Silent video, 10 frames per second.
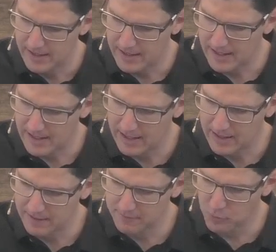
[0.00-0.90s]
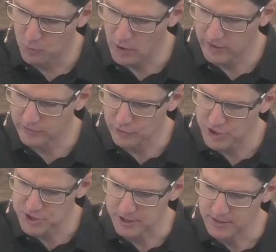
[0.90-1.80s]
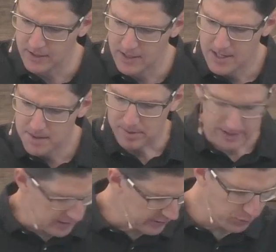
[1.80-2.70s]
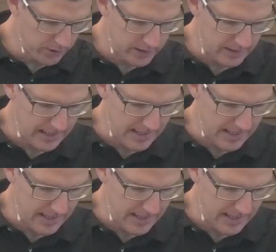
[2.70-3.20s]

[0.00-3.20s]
uh, for work as a Christian. But I just want to